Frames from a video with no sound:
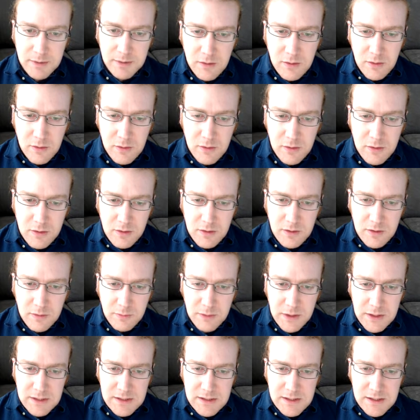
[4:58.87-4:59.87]
Or
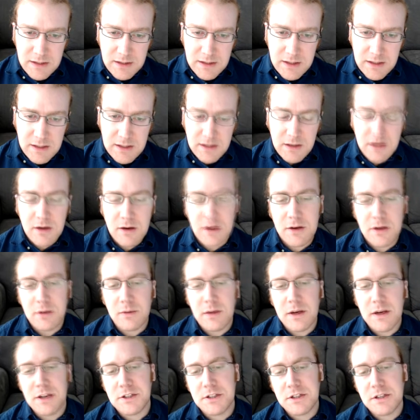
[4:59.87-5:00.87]
when he did this, oh, you know
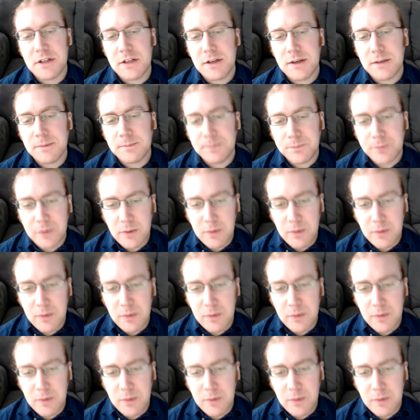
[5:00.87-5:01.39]
what I should have done?